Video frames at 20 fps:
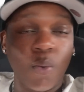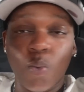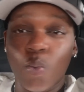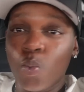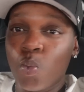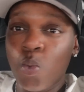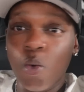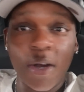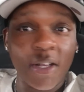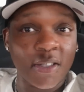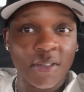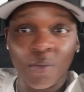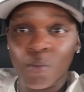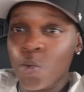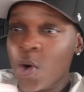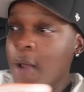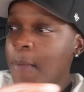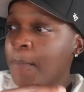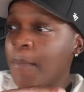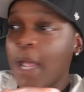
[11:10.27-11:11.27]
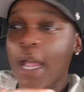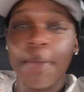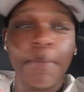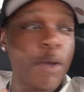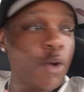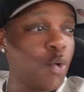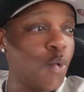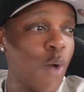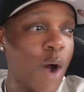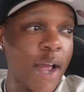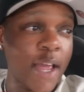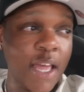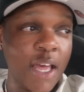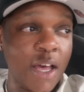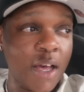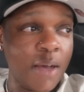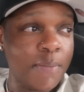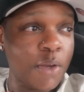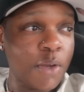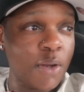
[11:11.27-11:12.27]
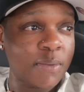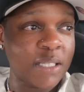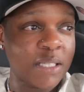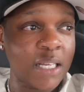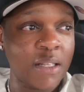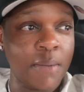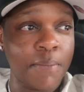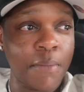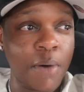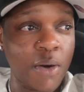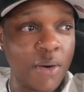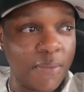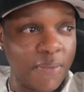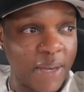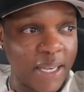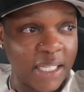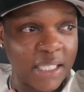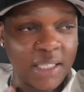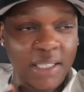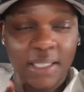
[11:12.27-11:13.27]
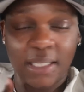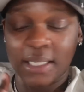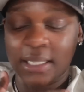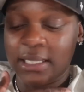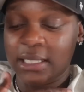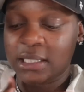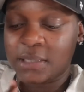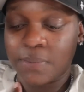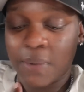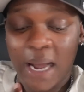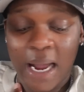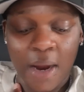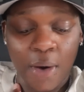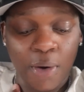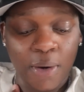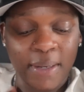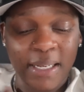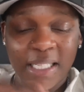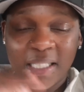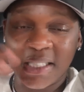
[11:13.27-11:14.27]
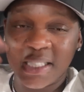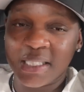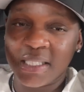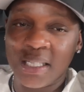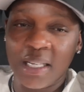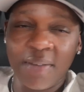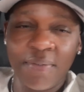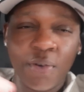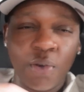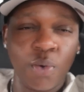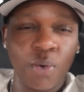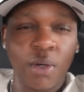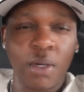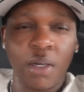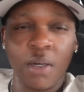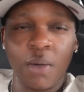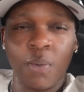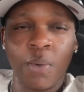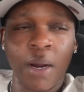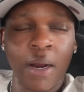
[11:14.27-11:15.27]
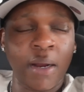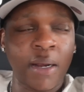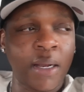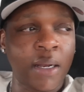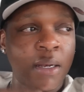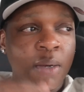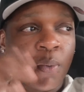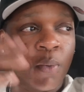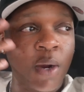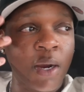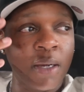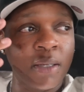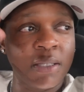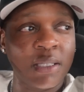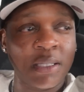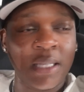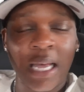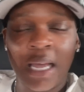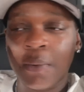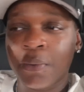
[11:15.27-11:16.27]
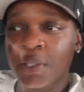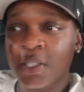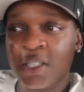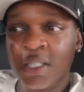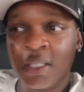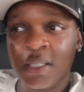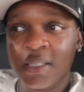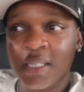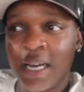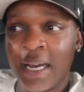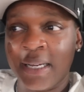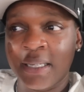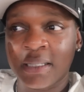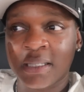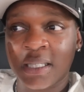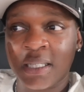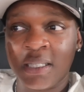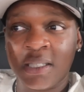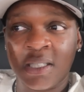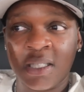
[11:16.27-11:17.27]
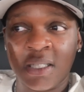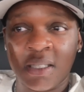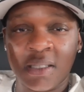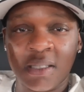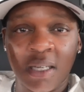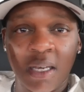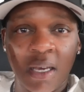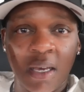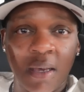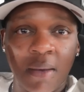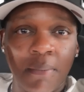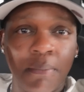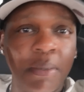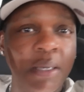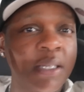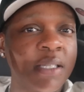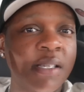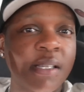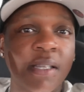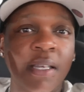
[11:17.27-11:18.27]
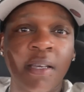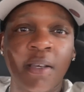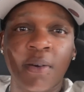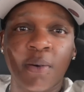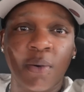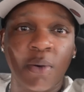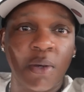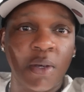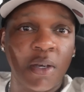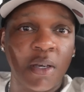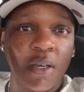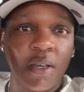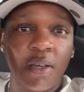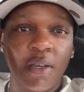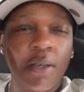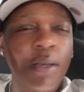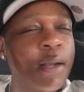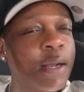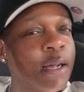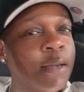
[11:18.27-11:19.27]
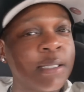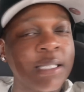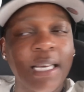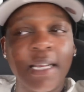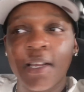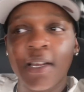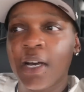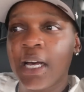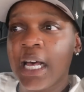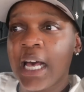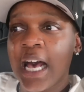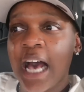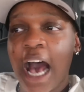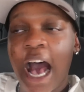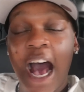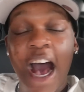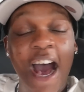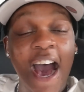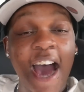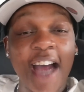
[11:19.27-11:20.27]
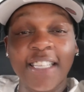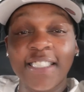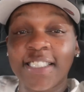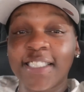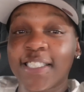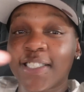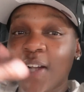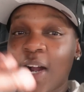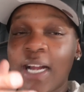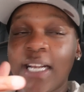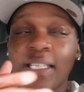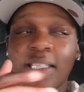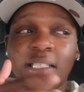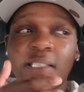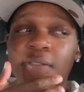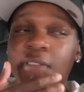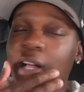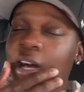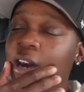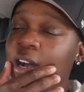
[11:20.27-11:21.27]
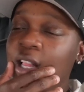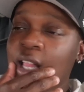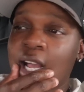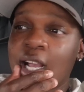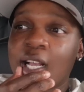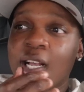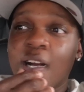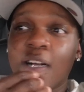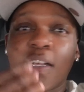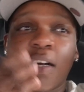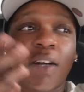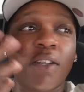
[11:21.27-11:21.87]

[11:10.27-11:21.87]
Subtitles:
what made me who I am, you know what I'm saying, the motivation and inspiring and just giving you a good word. And the word today was just, honestly, just be still. You know what I'm saying? No, I honestly started this vlog like